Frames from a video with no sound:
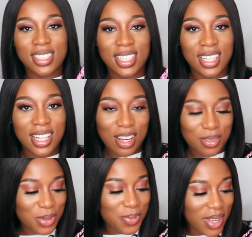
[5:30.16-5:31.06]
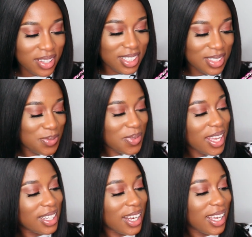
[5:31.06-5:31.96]
love about this
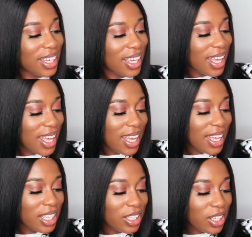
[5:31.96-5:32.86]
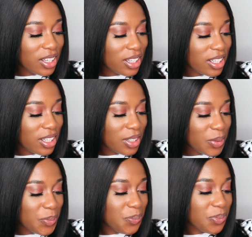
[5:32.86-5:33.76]
bag. Like
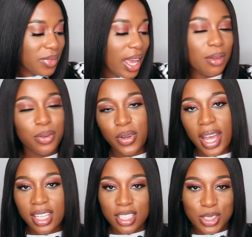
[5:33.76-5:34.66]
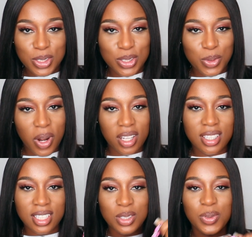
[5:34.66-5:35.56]
I feel I can just rock
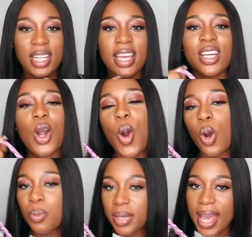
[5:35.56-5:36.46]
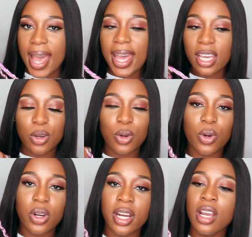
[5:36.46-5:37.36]
this with like all black
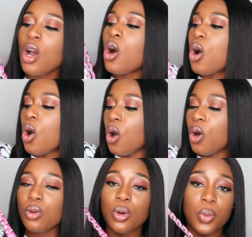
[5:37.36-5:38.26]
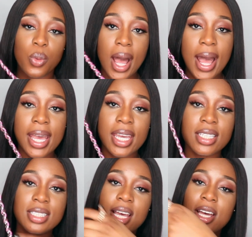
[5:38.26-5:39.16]
or all white.
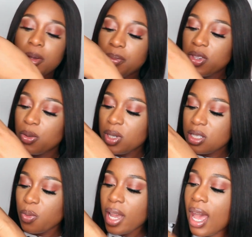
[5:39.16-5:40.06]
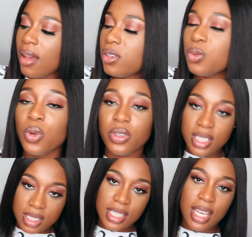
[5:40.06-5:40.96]
The reason why I haven't worn
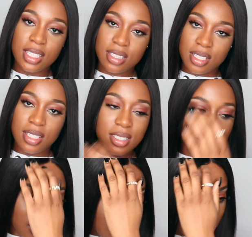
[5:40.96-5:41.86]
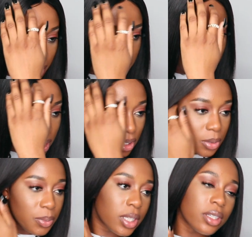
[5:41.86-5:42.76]
this yet is because I'm
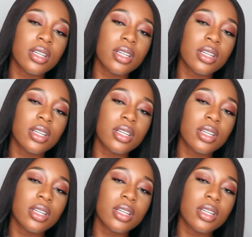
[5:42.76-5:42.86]
gonna be